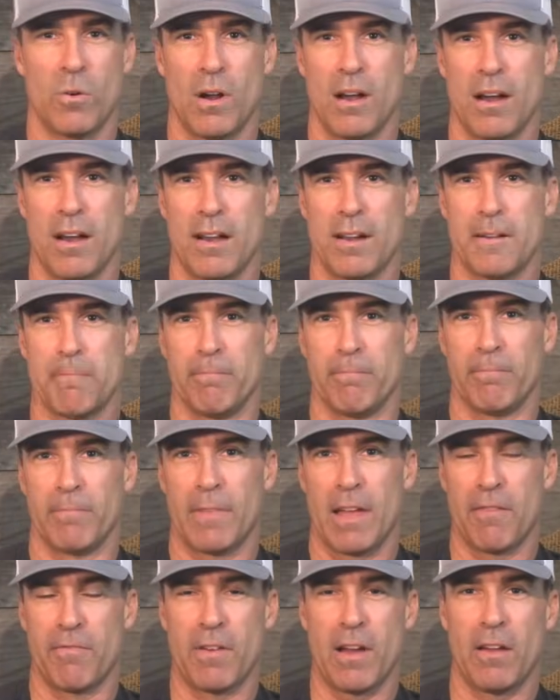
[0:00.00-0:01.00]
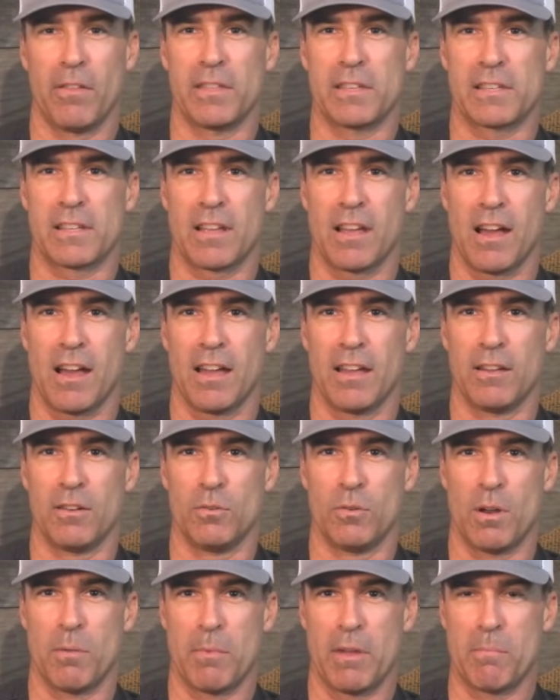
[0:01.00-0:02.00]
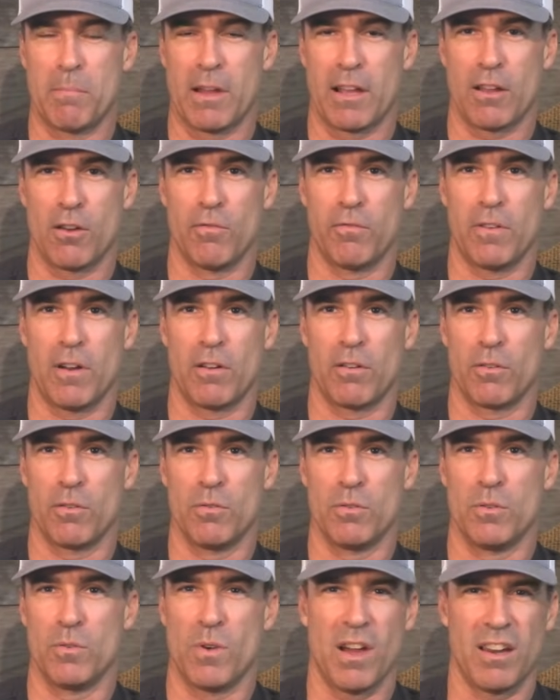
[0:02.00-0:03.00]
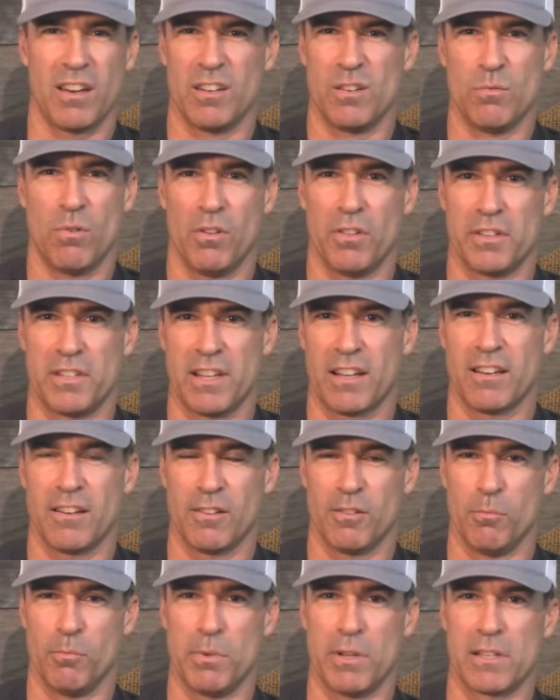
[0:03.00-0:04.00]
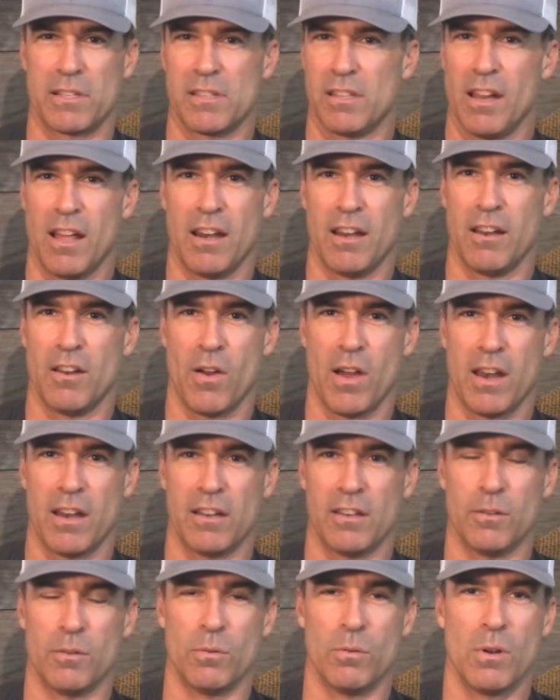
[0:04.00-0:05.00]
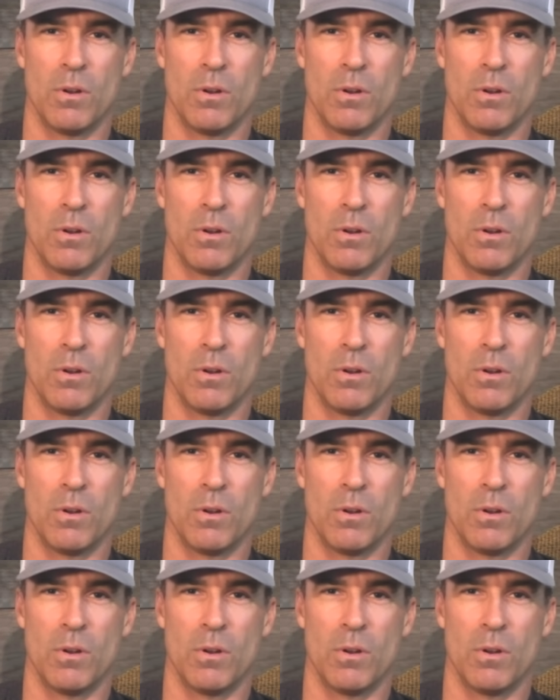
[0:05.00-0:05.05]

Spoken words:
I found this guy who I made my co-founder, who knew how to do all the technical bits that I didn't know how to do.